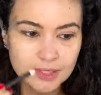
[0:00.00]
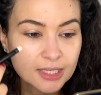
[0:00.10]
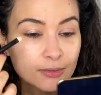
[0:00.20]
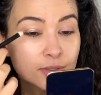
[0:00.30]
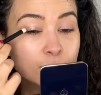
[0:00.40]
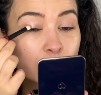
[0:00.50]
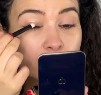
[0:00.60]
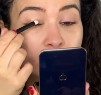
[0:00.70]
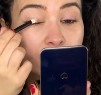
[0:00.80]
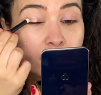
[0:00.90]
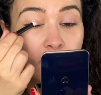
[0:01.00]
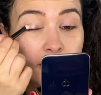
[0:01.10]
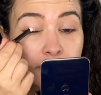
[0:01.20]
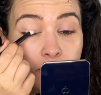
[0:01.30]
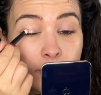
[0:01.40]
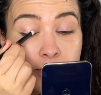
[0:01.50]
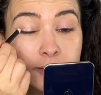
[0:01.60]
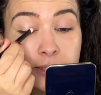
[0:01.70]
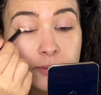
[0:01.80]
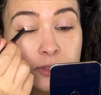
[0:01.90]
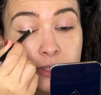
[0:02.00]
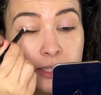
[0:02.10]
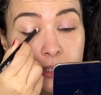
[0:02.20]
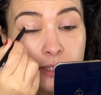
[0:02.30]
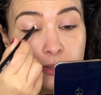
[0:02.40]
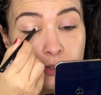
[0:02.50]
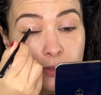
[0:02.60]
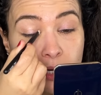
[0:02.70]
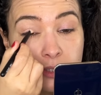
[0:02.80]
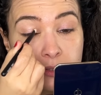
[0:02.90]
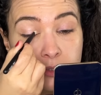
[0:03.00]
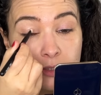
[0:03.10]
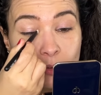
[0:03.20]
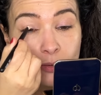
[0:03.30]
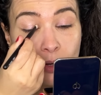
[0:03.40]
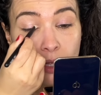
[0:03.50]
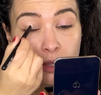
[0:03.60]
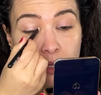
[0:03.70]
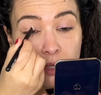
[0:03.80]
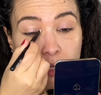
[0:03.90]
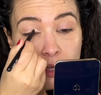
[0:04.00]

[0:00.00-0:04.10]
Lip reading: And it was more fun in a way because it was just like less stress. So I'm like, well,